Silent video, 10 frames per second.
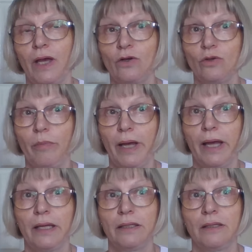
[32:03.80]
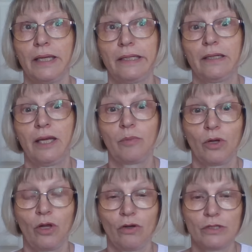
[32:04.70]
could buy in
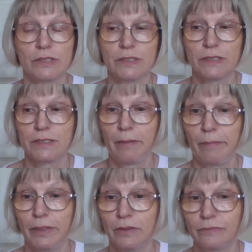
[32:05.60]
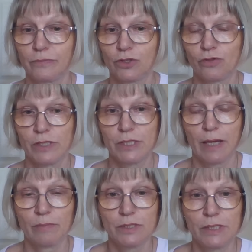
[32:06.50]
April, August and December, three
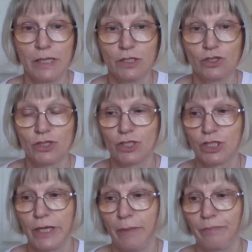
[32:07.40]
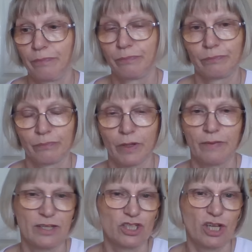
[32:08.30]
times a year, just and
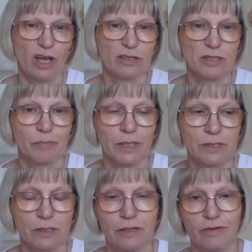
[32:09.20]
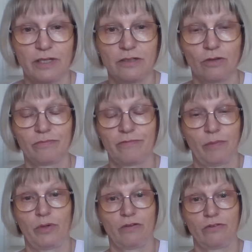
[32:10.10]
that's charts basically. If I need
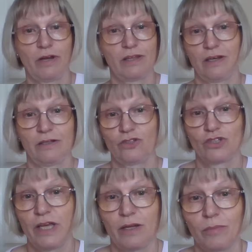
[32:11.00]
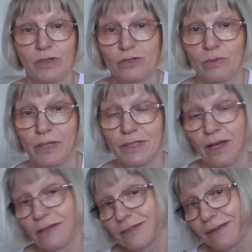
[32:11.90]
fabric and thread, then I'll just get it, because otherwise I
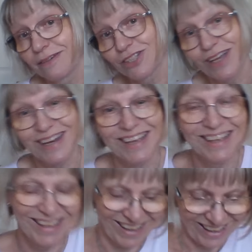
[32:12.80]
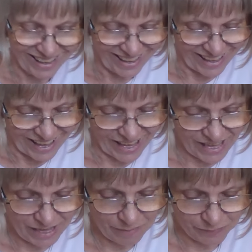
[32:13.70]
can't stitch, can I?
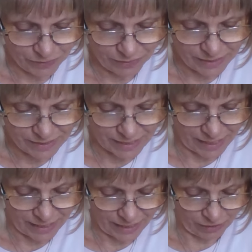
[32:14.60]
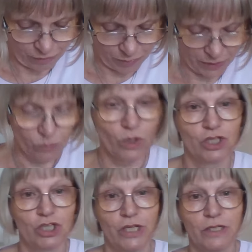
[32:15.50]
Right, I have been
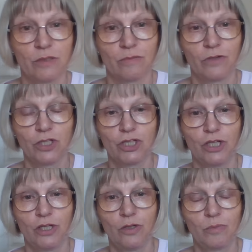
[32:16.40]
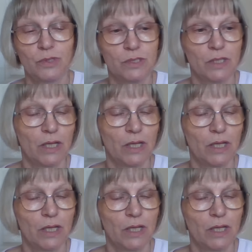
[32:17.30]
watching some Flosstubers.